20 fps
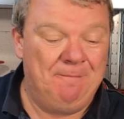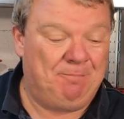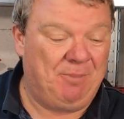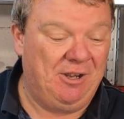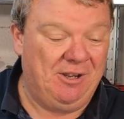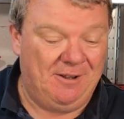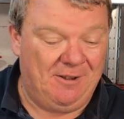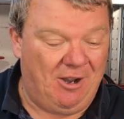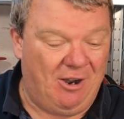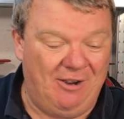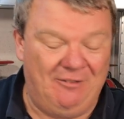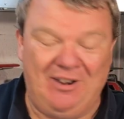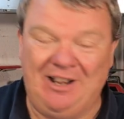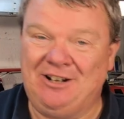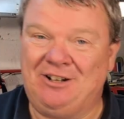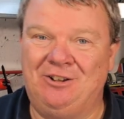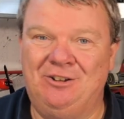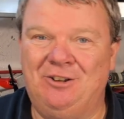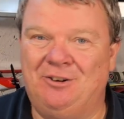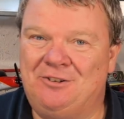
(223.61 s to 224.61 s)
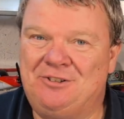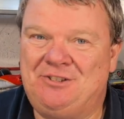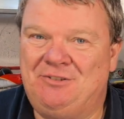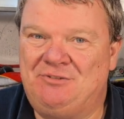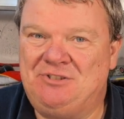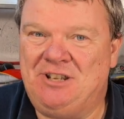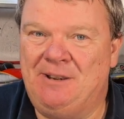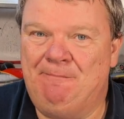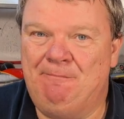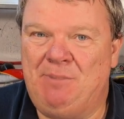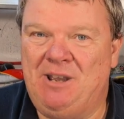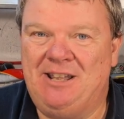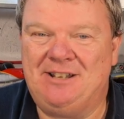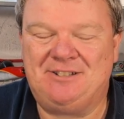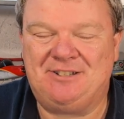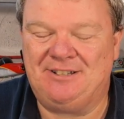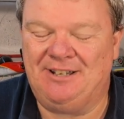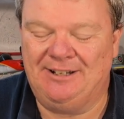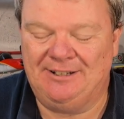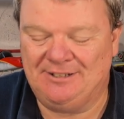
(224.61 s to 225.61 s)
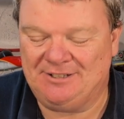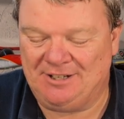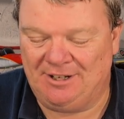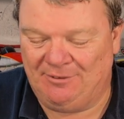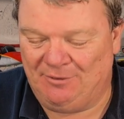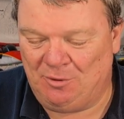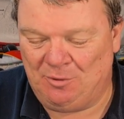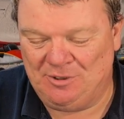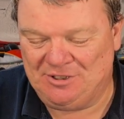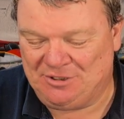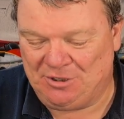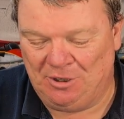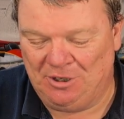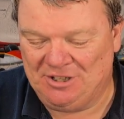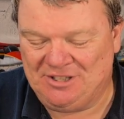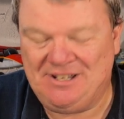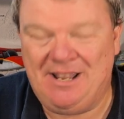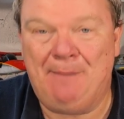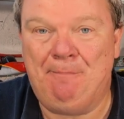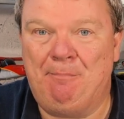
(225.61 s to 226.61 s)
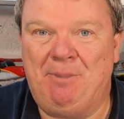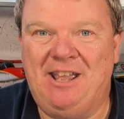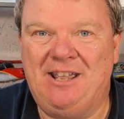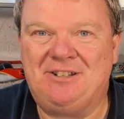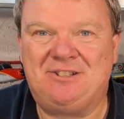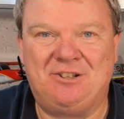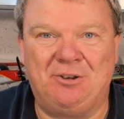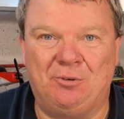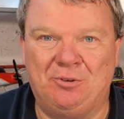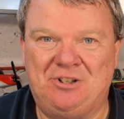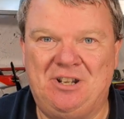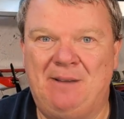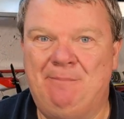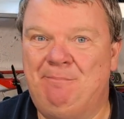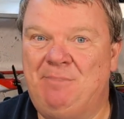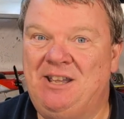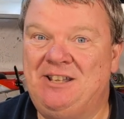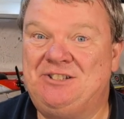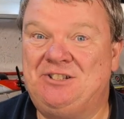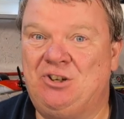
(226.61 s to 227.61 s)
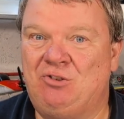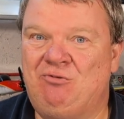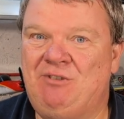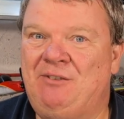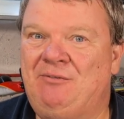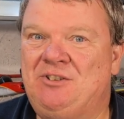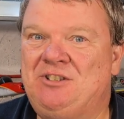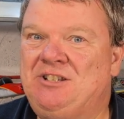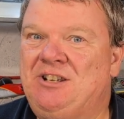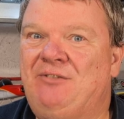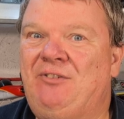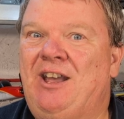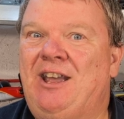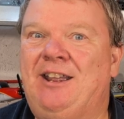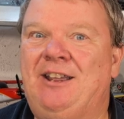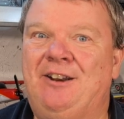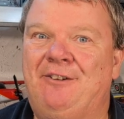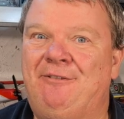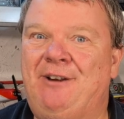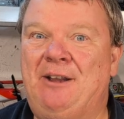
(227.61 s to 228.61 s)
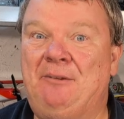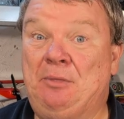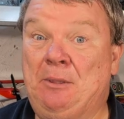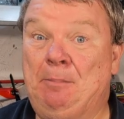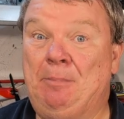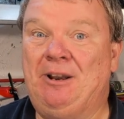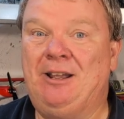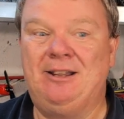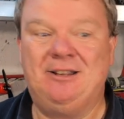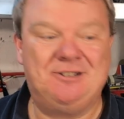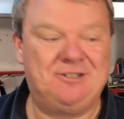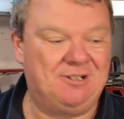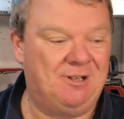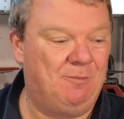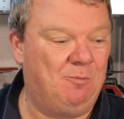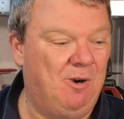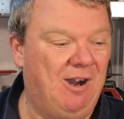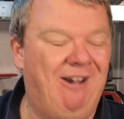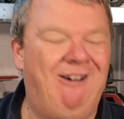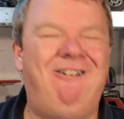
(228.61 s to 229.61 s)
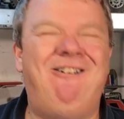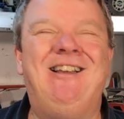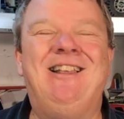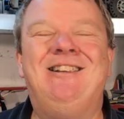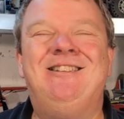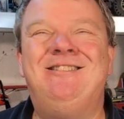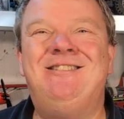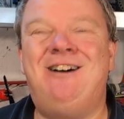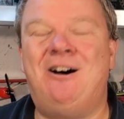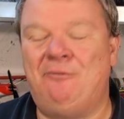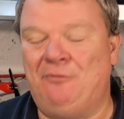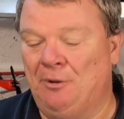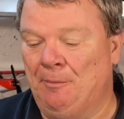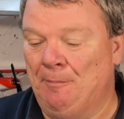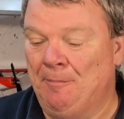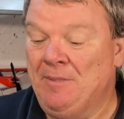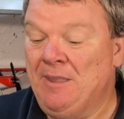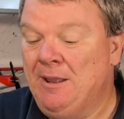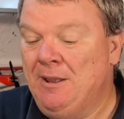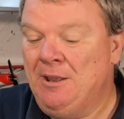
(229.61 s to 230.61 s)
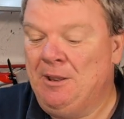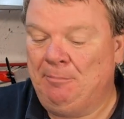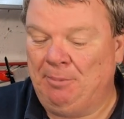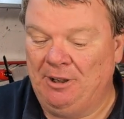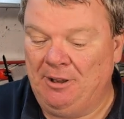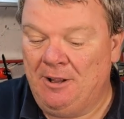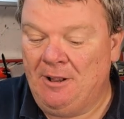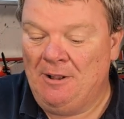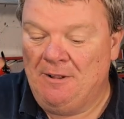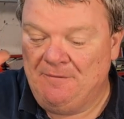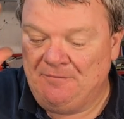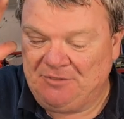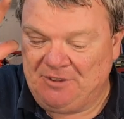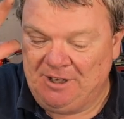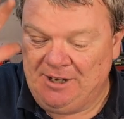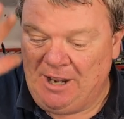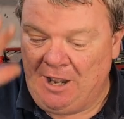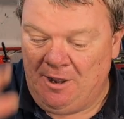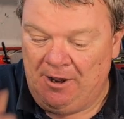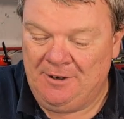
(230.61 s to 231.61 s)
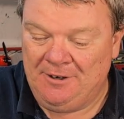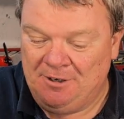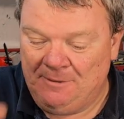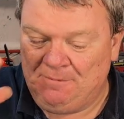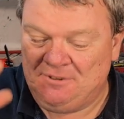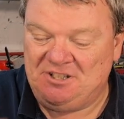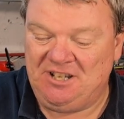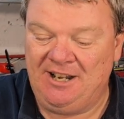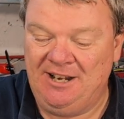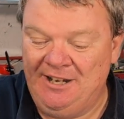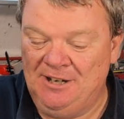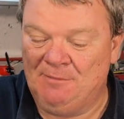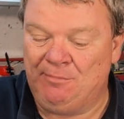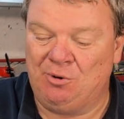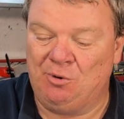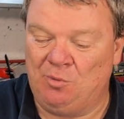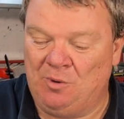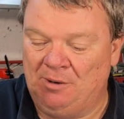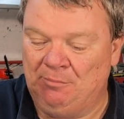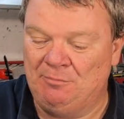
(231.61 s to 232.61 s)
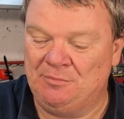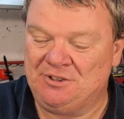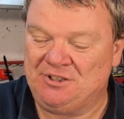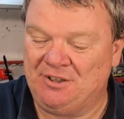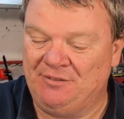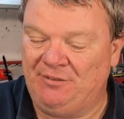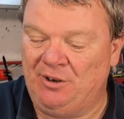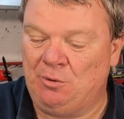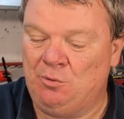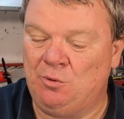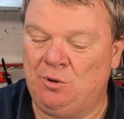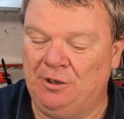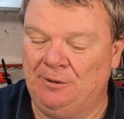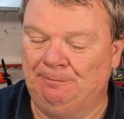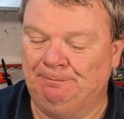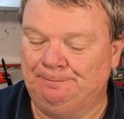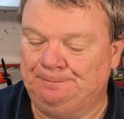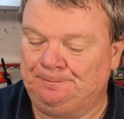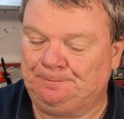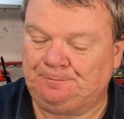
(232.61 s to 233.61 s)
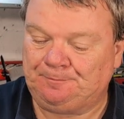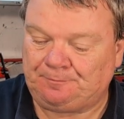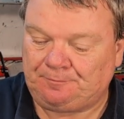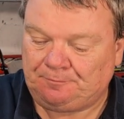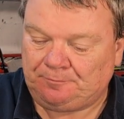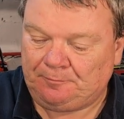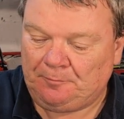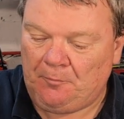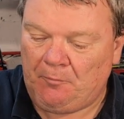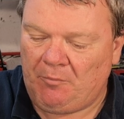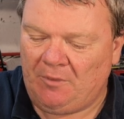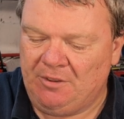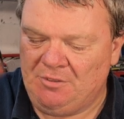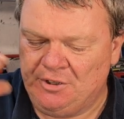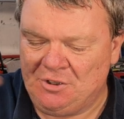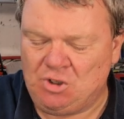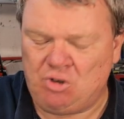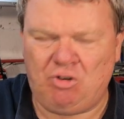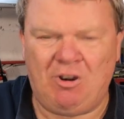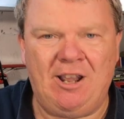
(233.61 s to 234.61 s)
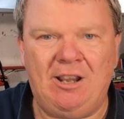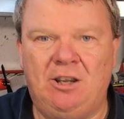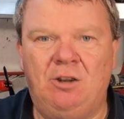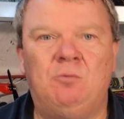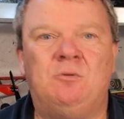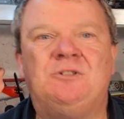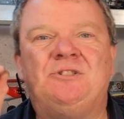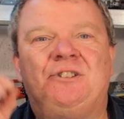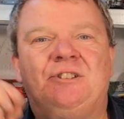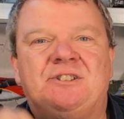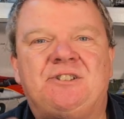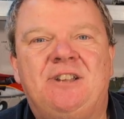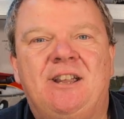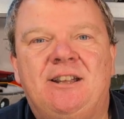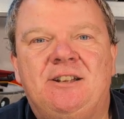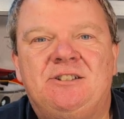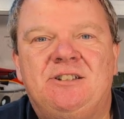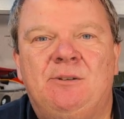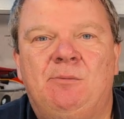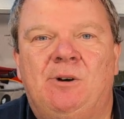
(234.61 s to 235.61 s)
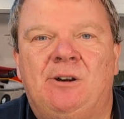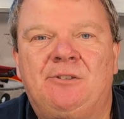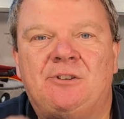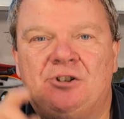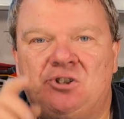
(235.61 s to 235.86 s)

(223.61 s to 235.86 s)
But I've had lots of Tempests since, and I've always got a Tempest or Tempest derivative hanging around the place somewhere. I love them. But the unobtainable one was the Vulcan. The Tracker was the sexy one.